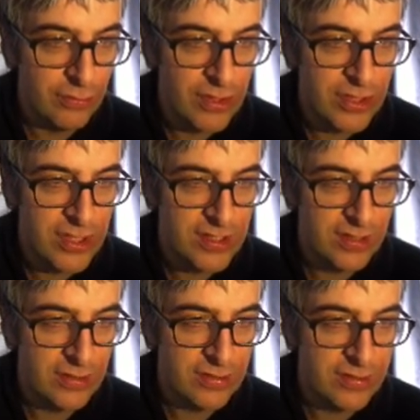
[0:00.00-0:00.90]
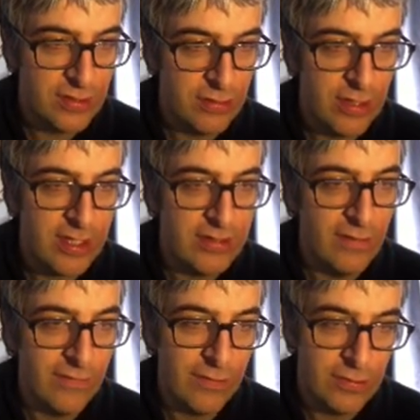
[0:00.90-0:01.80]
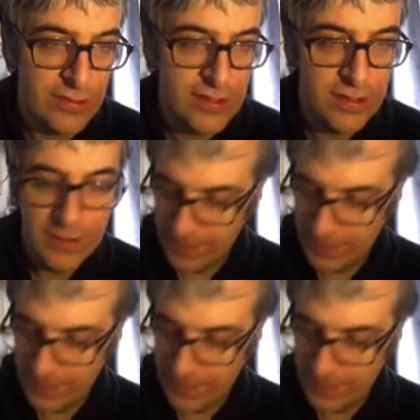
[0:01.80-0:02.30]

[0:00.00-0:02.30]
which isn't correct, of course.